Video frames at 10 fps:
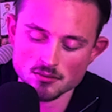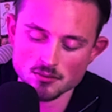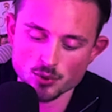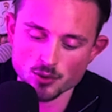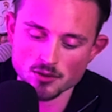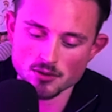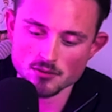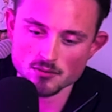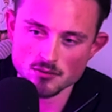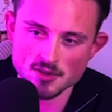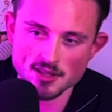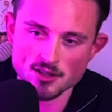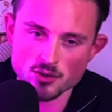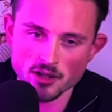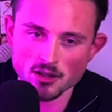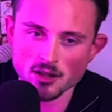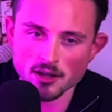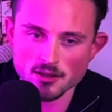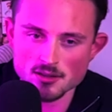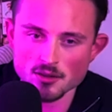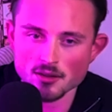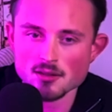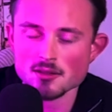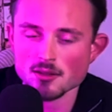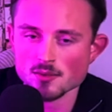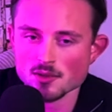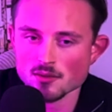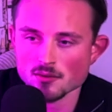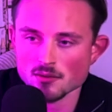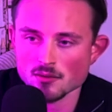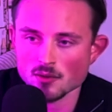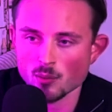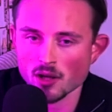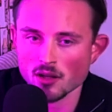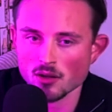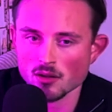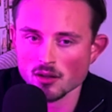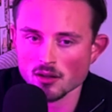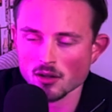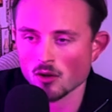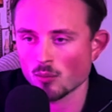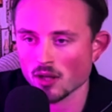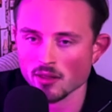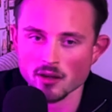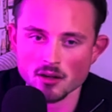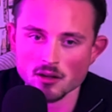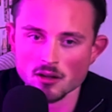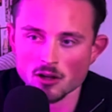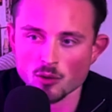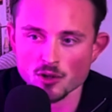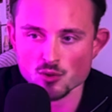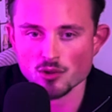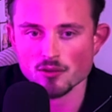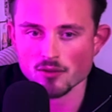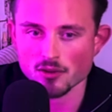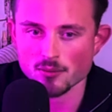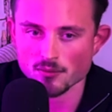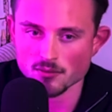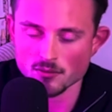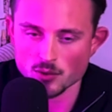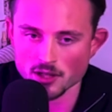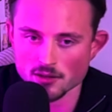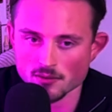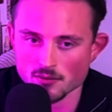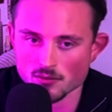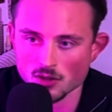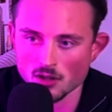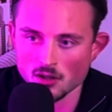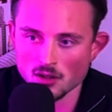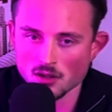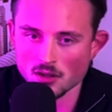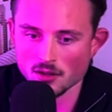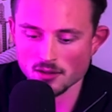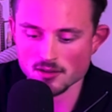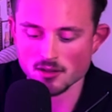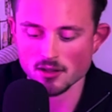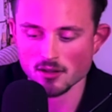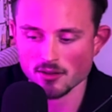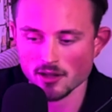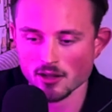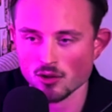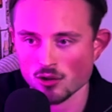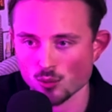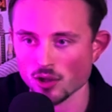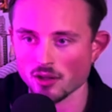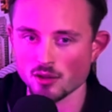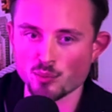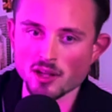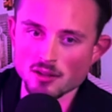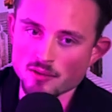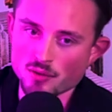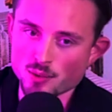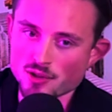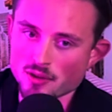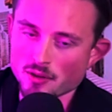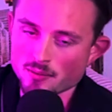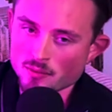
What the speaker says: put 6 to 8 clients on these teams, depending on like how big they are, how much we do for them, right? And then it's like they can all work independently from each other.